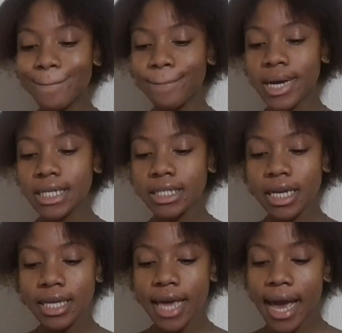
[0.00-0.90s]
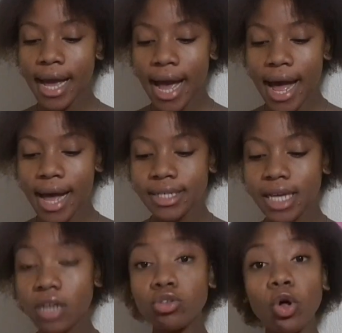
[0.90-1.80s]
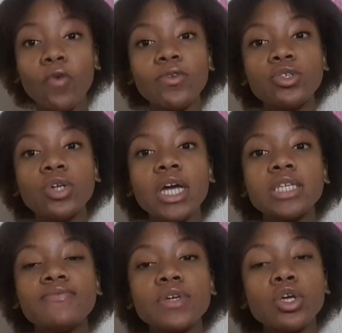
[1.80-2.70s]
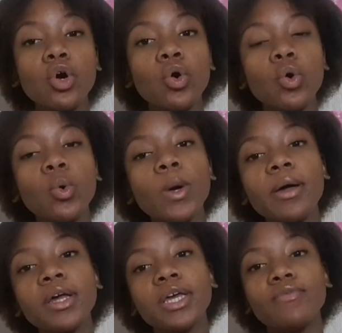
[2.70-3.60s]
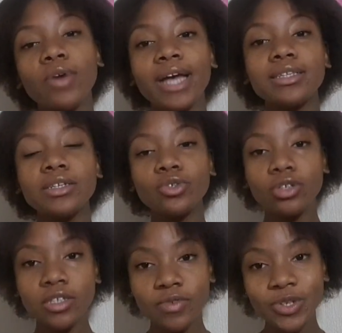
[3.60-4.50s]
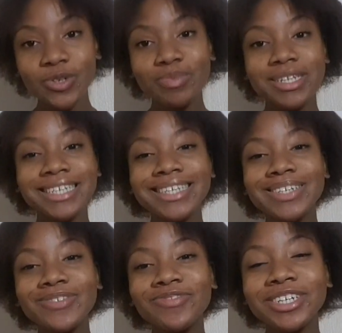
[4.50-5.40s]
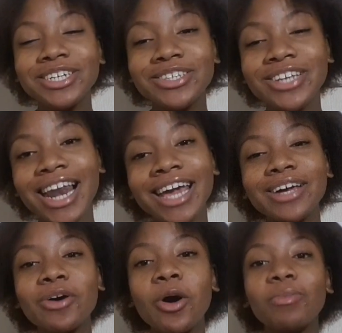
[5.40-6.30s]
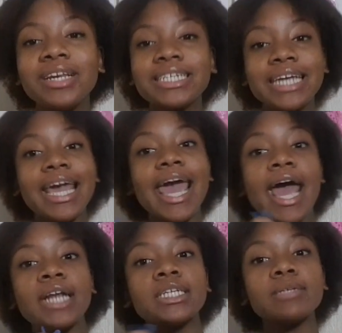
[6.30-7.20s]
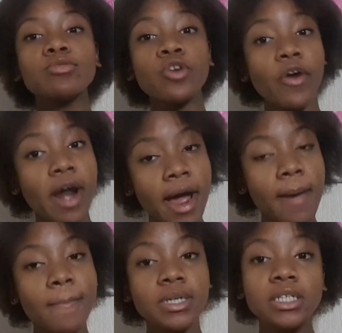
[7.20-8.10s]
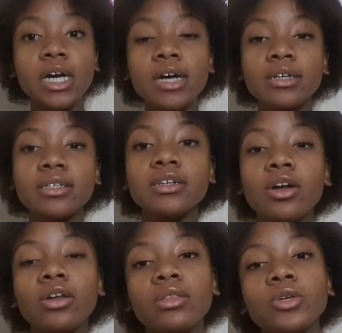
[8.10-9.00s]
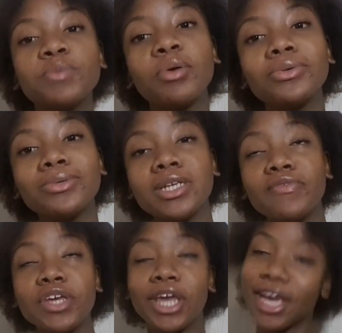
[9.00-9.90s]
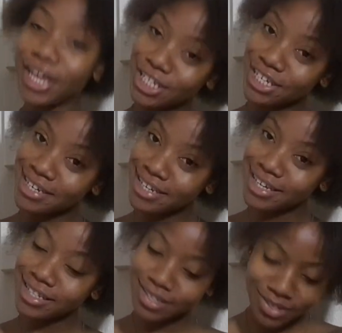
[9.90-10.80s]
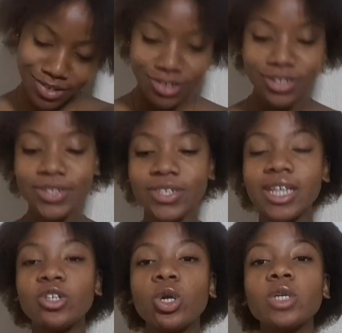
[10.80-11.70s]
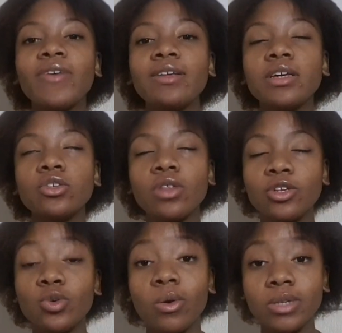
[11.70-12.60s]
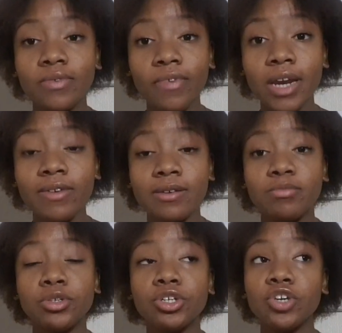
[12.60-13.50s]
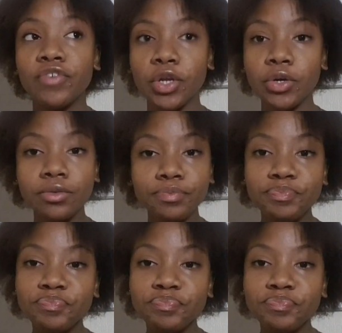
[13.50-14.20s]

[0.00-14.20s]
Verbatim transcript: But yeah, guys, that is all for today's video. If you guys did enjoy this video, please don't forget to like, comment, share, and subscribe. Turn on those post notifications so that you're notified so that you're notified every time I post a new video.